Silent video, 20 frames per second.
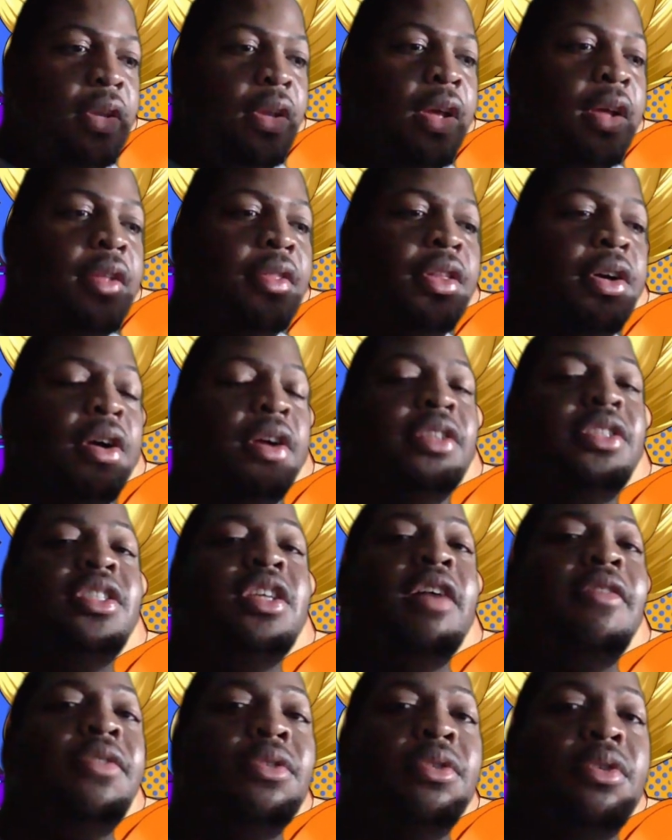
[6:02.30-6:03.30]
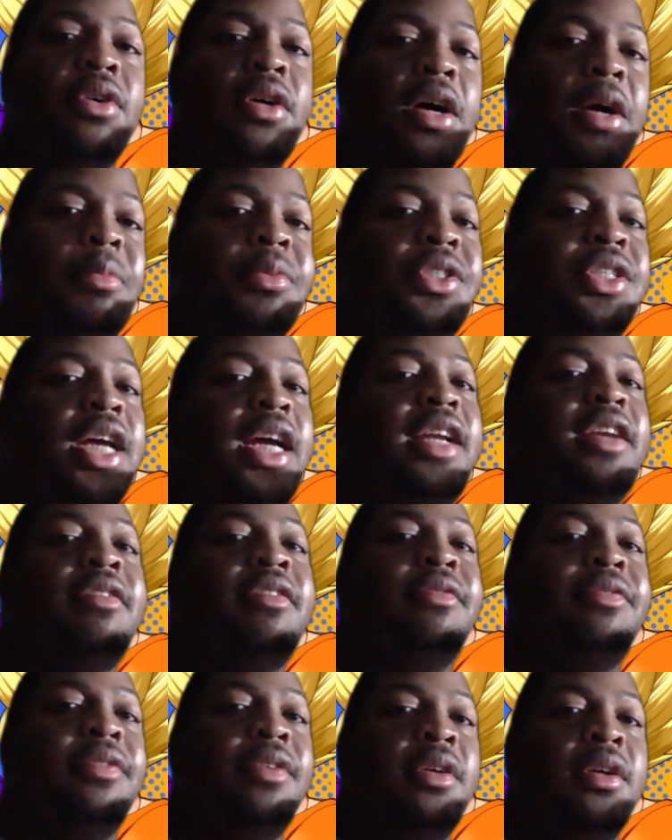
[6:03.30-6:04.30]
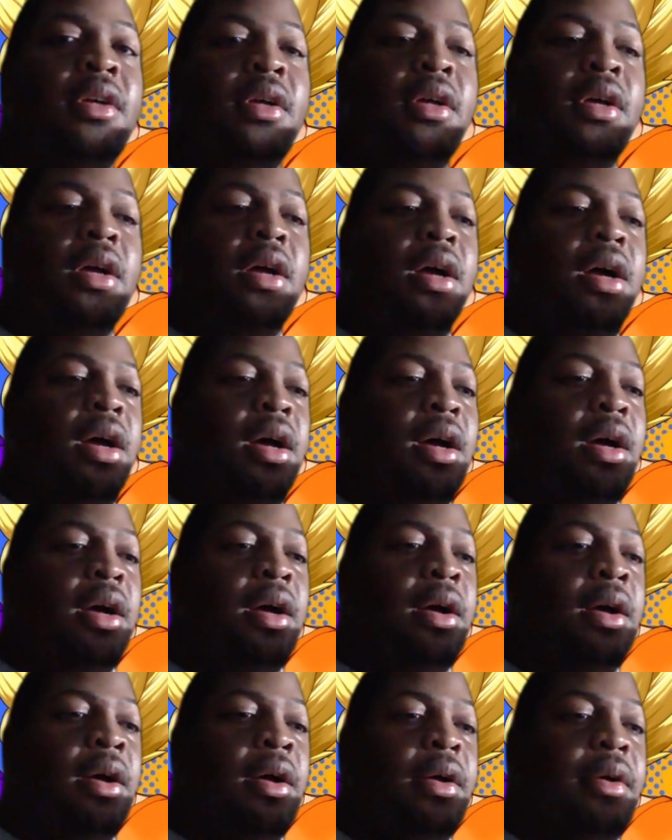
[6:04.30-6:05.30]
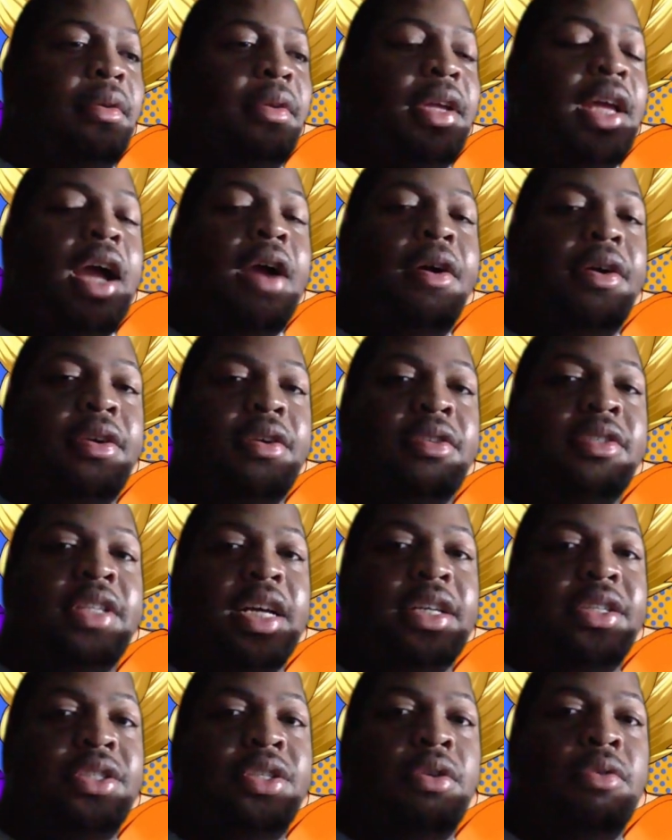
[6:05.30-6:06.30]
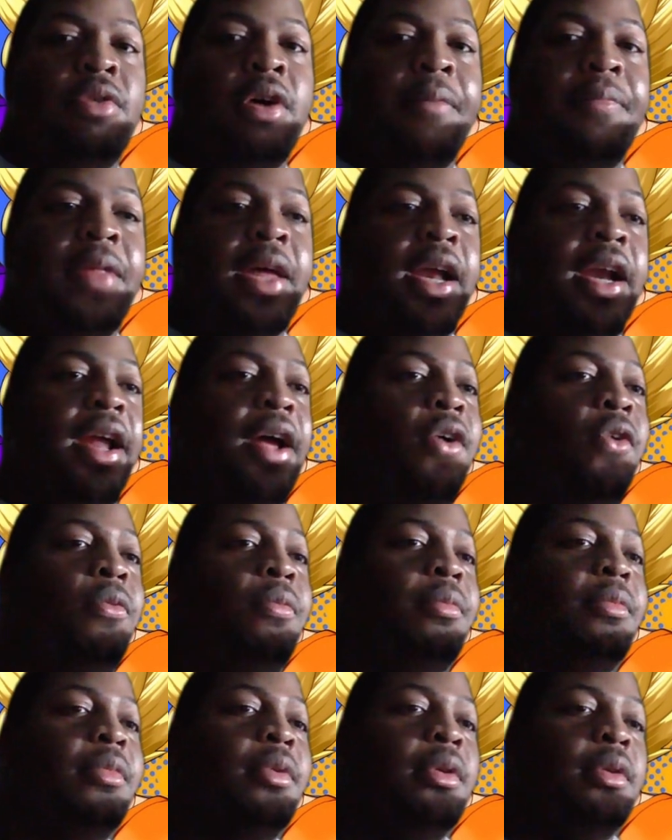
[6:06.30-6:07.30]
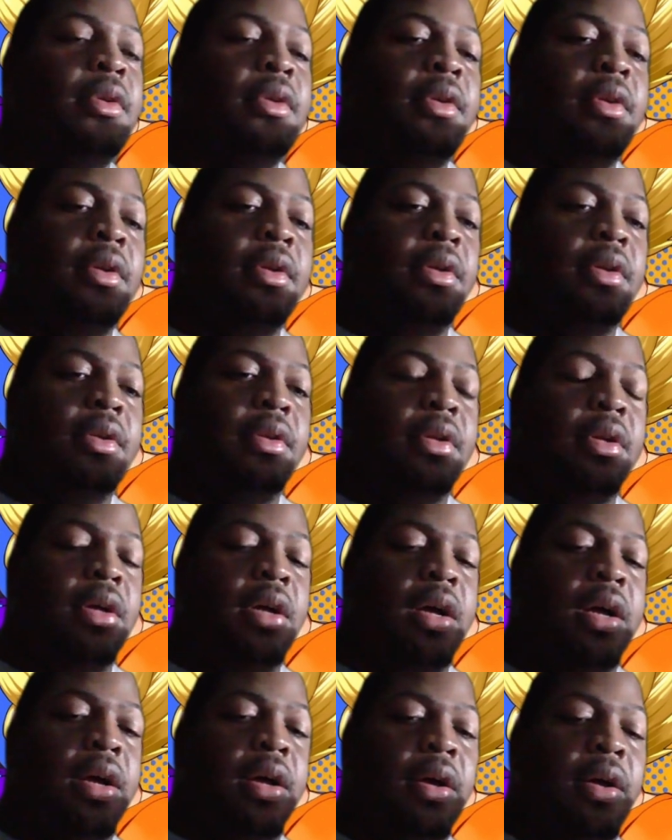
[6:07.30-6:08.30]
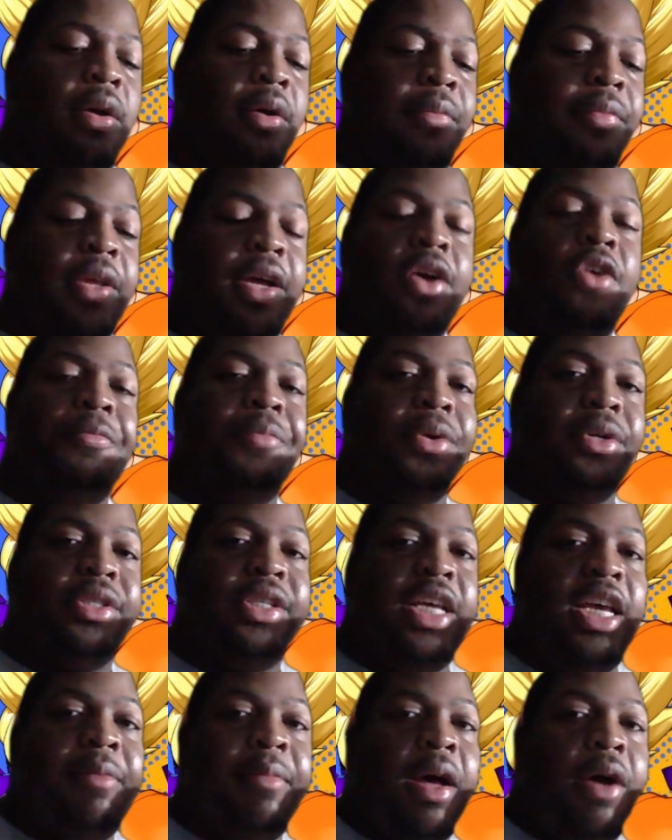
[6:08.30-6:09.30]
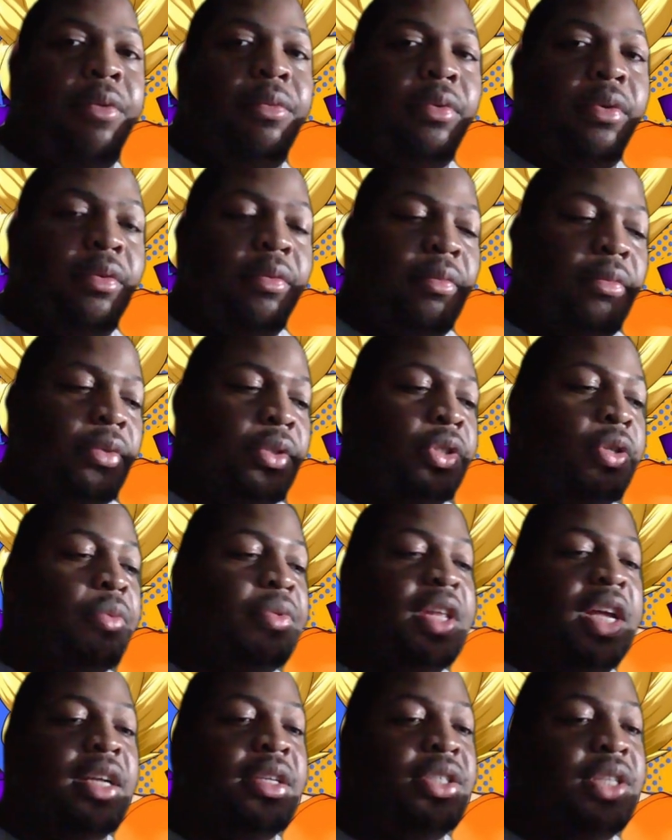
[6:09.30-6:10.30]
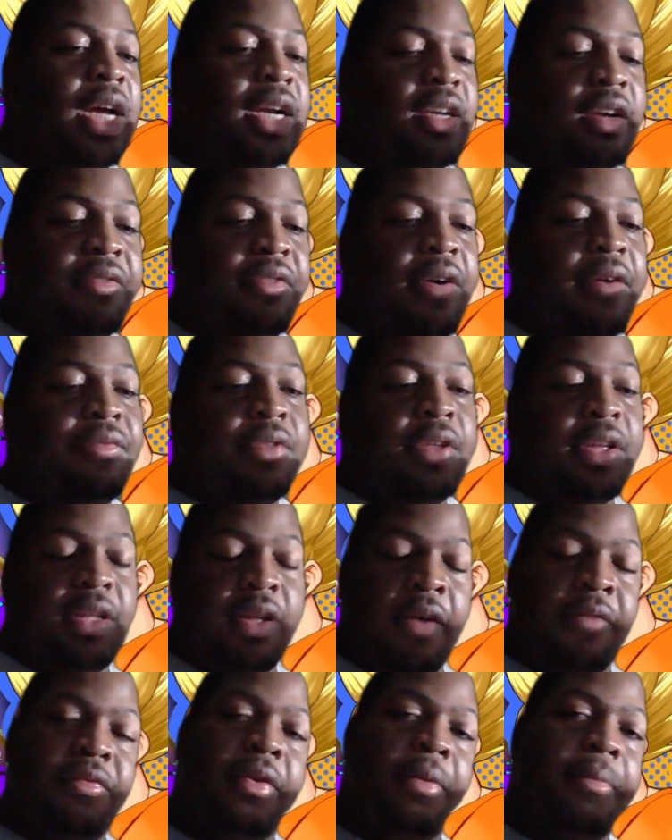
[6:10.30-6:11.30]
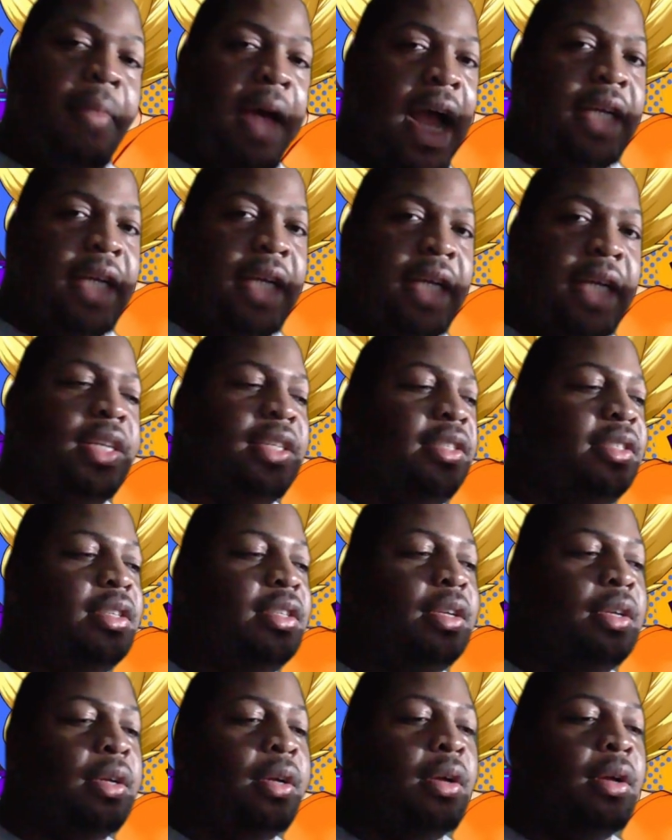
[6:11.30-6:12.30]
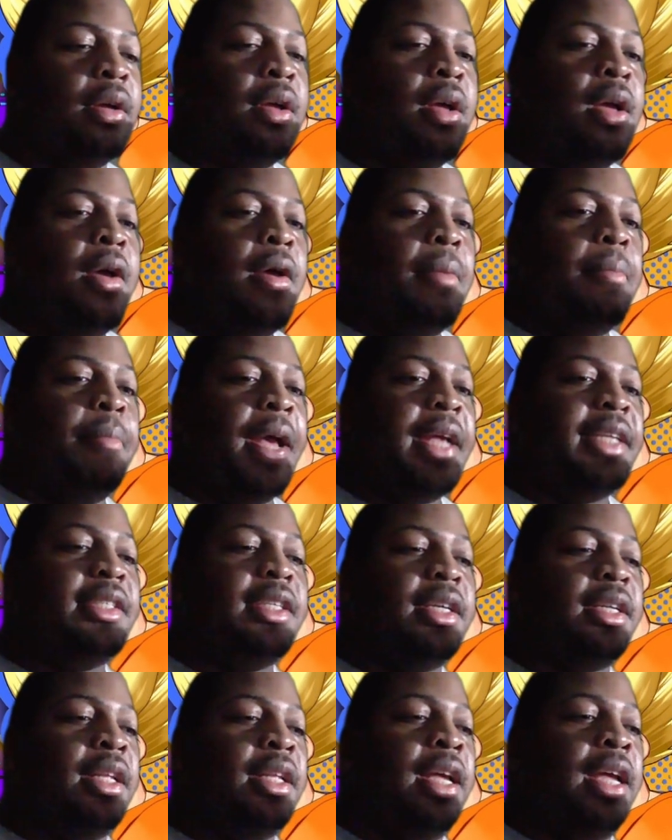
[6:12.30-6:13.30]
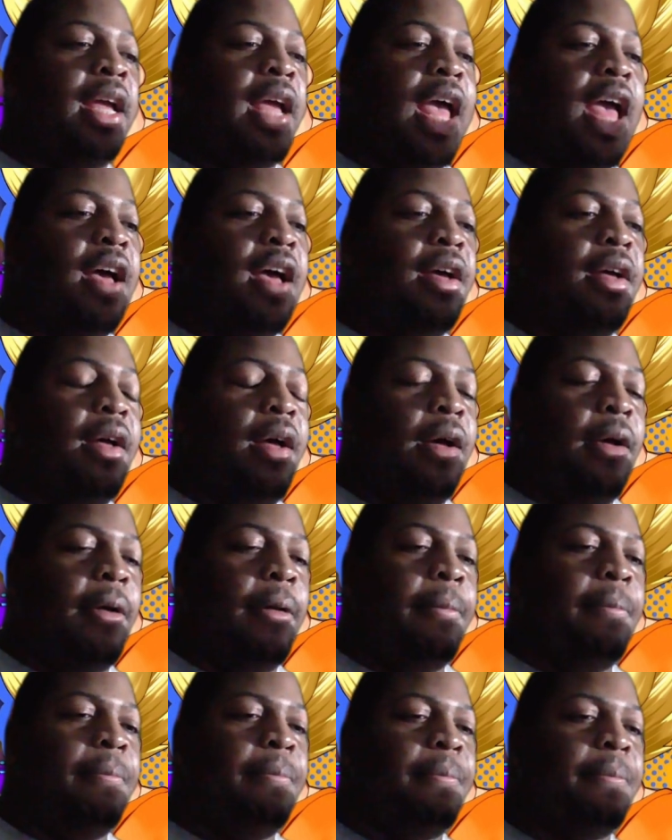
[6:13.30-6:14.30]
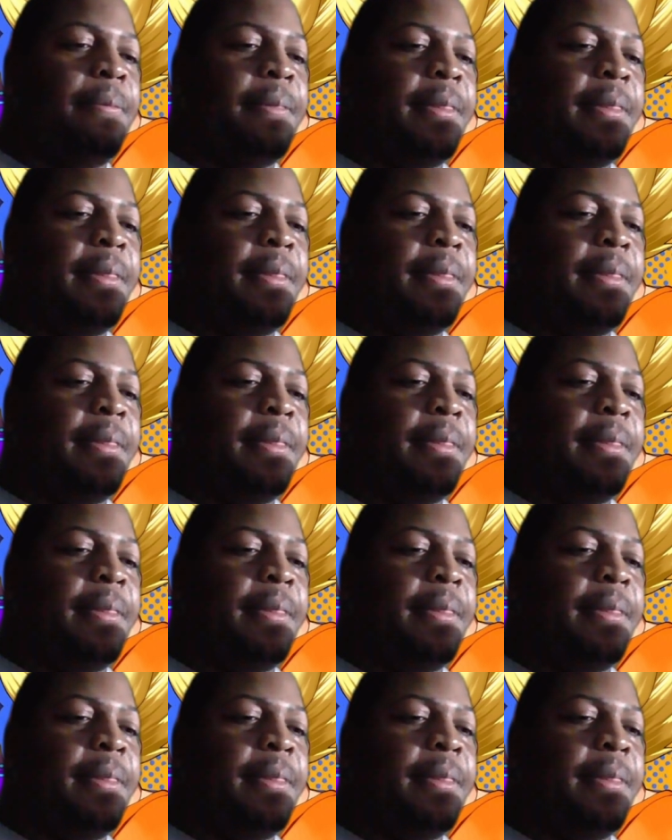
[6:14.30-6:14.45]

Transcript: there are several objective uh, characters that show up that help um, that help your team out. So the objective of the of the match is to basically ha um,